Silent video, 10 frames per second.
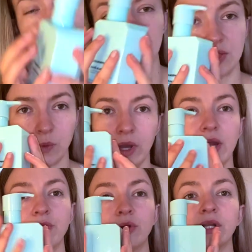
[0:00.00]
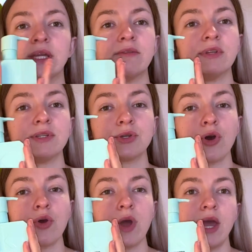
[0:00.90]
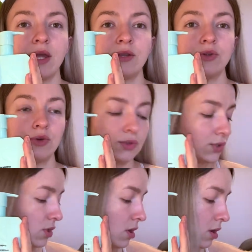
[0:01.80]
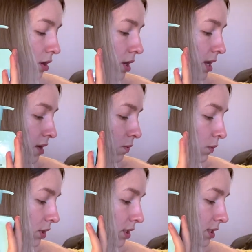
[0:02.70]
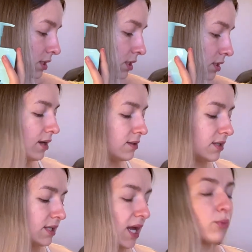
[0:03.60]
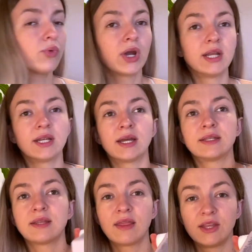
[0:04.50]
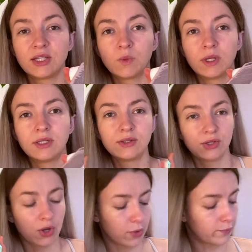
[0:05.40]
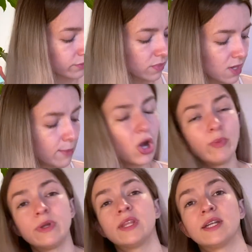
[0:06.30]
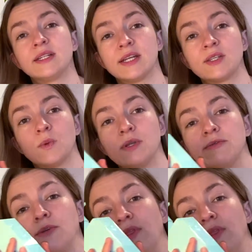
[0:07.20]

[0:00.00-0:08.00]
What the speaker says: that's why I thought I'd give this a go. And also it's the same brand as this one, so I'm hoping that it does wonderful